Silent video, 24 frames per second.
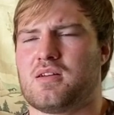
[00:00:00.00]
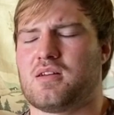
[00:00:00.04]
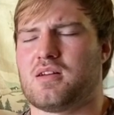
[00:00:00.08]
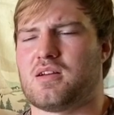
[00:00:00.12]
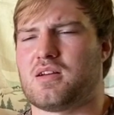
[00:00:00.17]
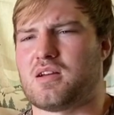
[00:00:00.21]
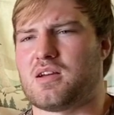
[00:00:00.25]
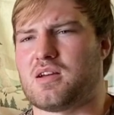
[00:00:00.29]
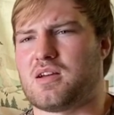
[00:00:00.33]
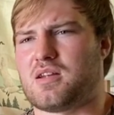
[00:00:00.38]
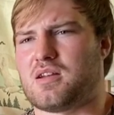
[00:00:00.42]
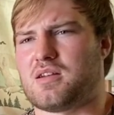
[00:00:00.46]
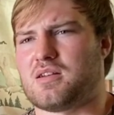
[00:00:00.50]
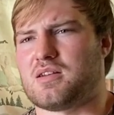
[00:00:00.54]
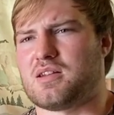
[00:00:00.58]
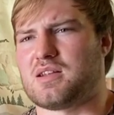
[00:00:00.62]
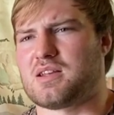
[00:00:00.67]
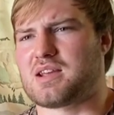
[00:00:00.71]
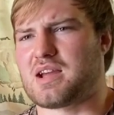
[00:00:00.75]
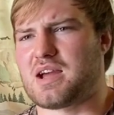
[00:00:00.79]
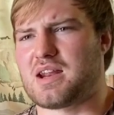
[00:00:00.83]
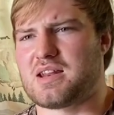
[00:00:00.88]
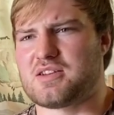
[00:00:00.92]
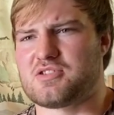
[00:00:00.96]
and he
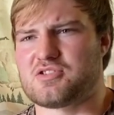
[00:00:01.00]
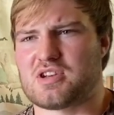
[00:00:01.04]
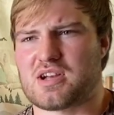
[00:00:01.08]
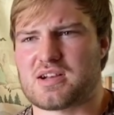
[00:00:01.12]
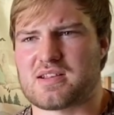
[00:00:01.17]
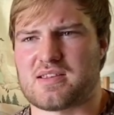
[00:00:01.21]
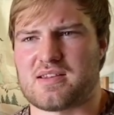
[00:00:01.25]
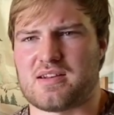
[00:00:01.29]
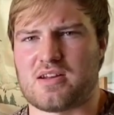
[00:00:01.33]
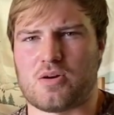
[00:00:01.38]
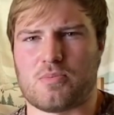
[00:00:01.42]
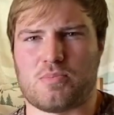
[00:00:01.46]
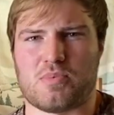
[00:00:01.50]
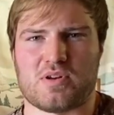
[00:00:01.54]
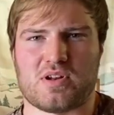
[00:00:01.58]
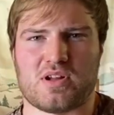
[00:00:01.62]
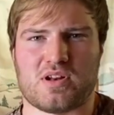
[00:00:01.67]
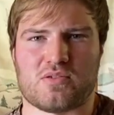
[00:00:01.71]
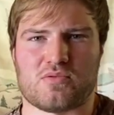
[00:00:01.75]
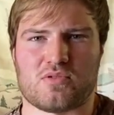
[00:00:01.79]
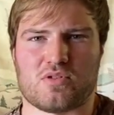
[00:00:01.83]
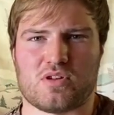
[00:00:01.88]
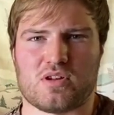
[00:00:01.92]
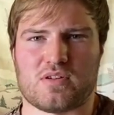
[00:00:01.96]
kind of checked it out but
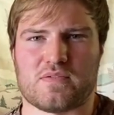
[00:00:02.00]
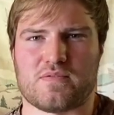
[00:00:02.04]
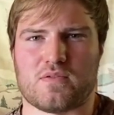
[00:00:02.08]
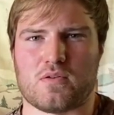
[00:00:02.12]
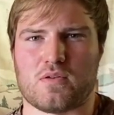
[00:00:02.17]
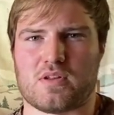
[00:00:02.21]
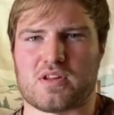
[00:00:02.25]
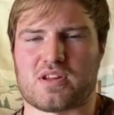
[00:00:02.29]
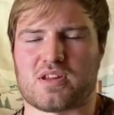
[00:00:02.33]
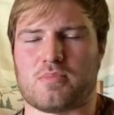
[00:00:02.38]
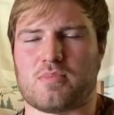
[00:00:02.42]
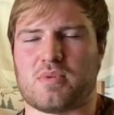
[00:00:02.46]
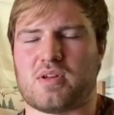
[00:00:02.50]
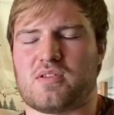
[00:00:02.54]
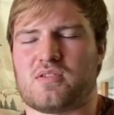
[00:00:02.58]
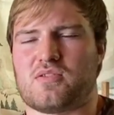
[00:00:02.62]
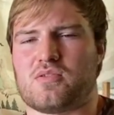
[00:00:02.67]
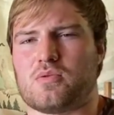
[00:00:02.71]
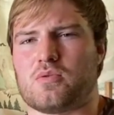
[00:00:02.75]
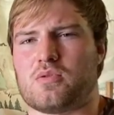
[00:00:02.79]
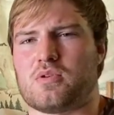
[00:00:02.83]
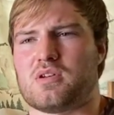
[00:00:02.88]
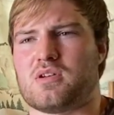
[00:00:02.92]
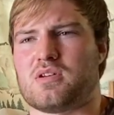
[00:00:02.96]
didn't really fully commit
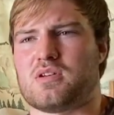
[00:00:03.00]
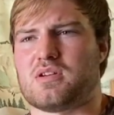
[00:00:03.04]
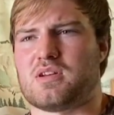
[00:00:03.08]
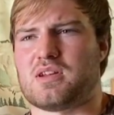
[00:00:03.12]
to it.